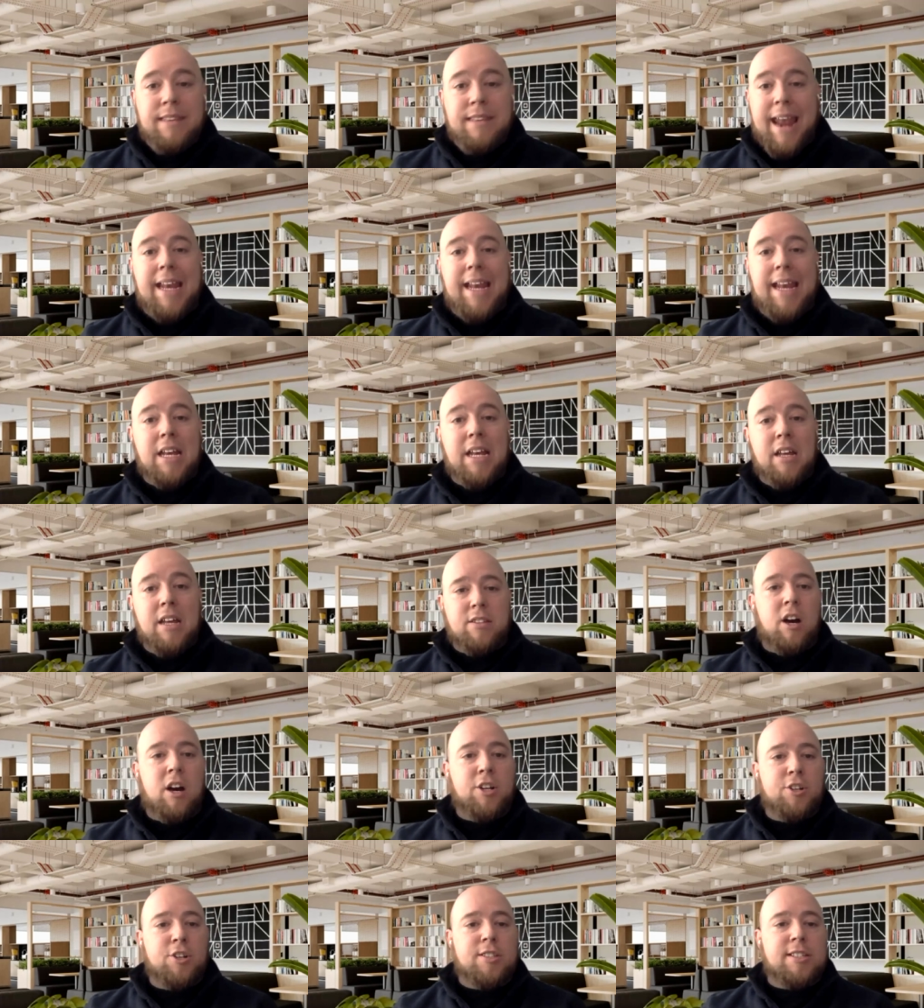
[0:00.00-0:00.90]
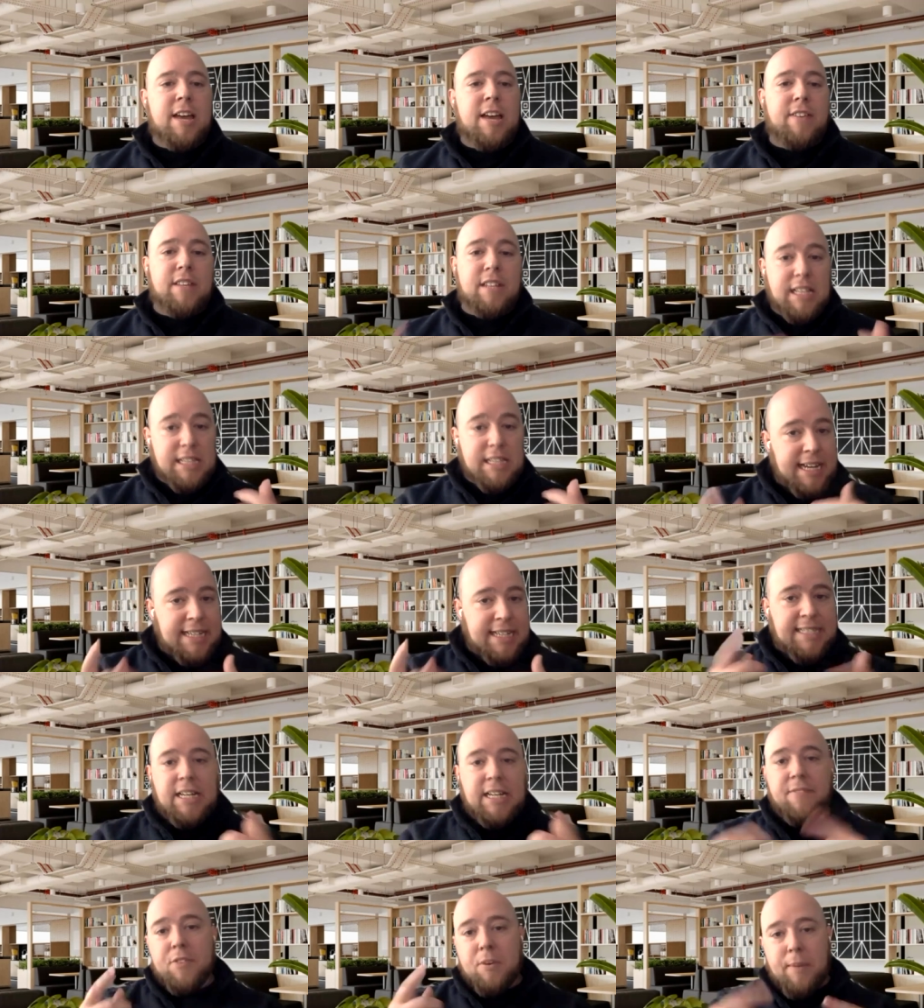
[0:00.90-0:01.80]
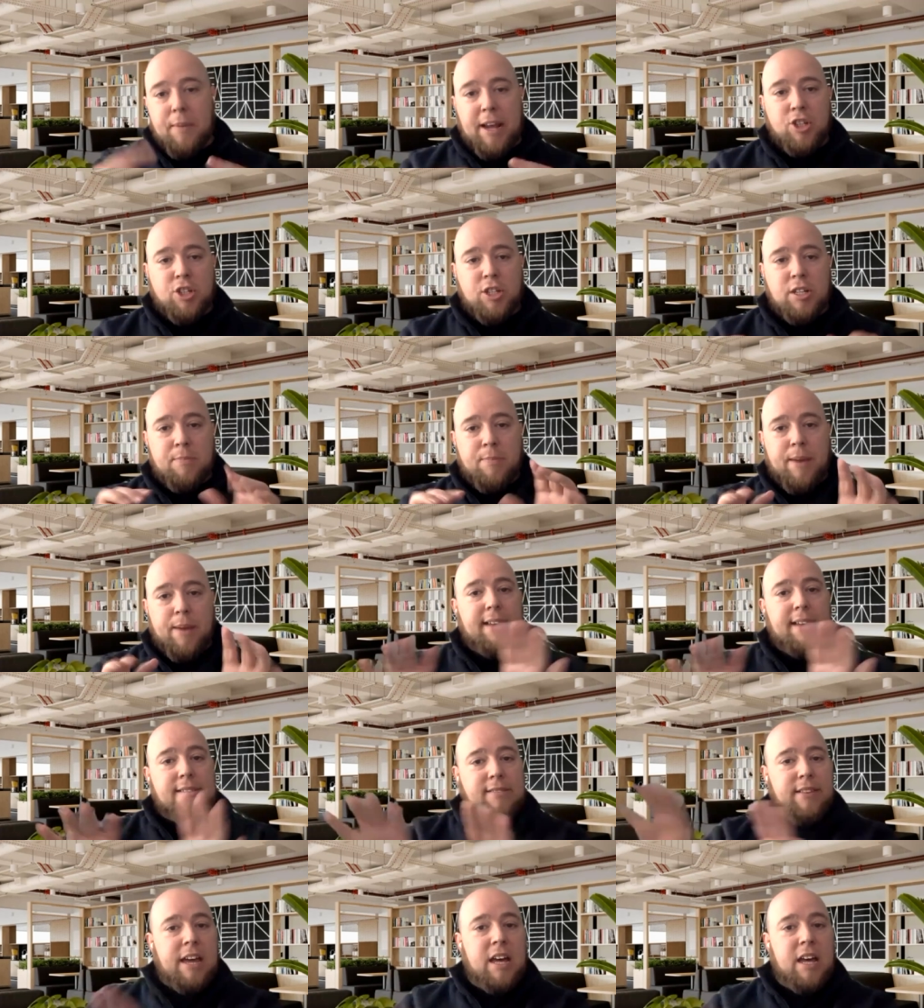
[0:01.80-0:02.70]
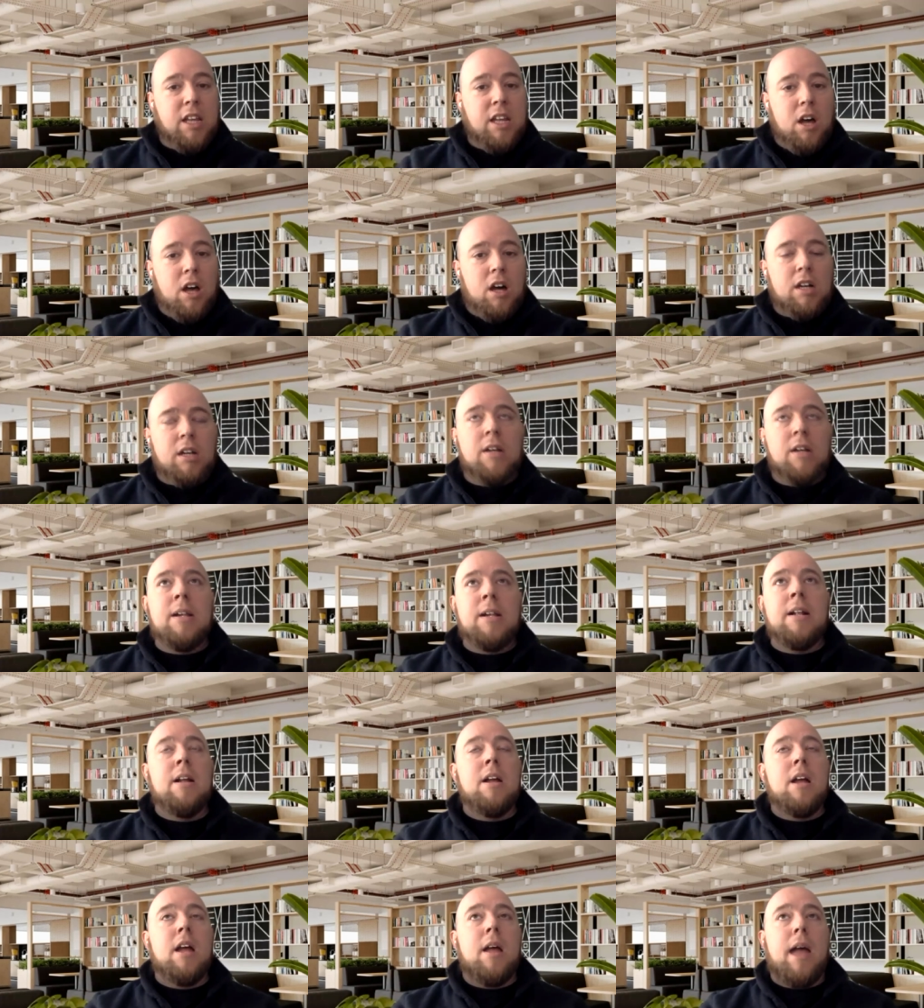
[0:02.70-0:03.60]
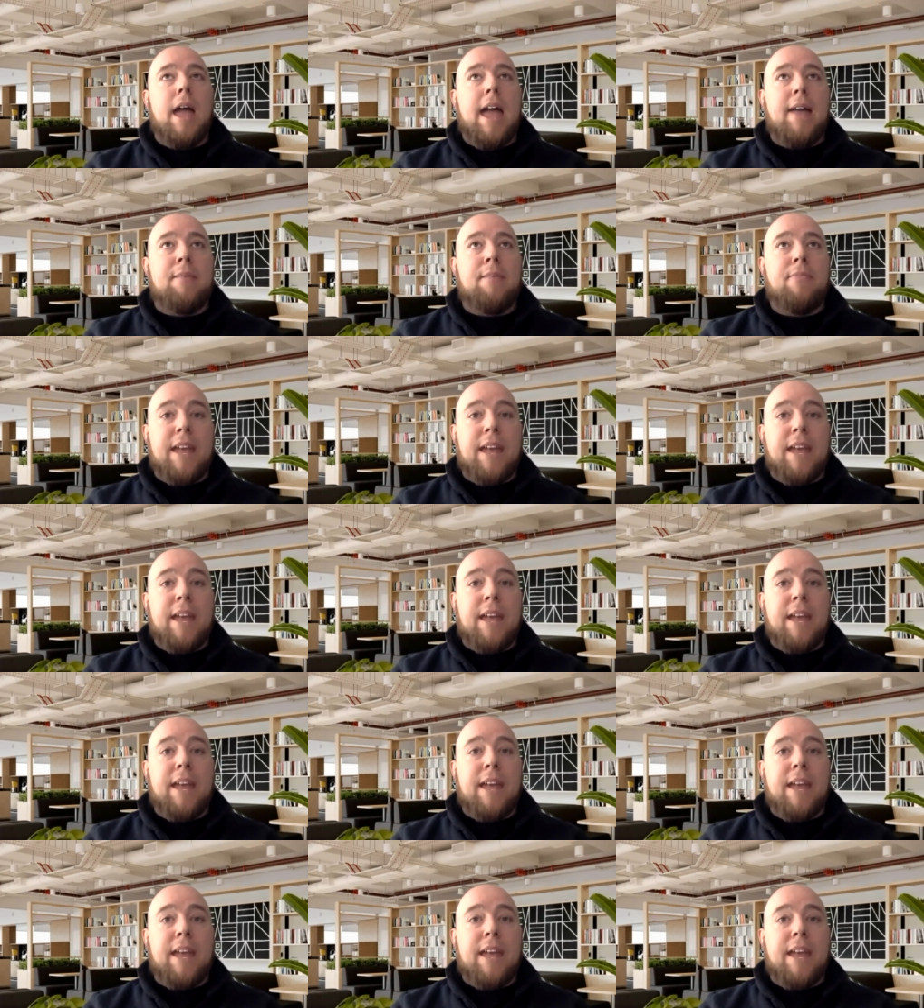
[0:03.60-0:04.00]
any data that's on your site that's collecting information and passing that along.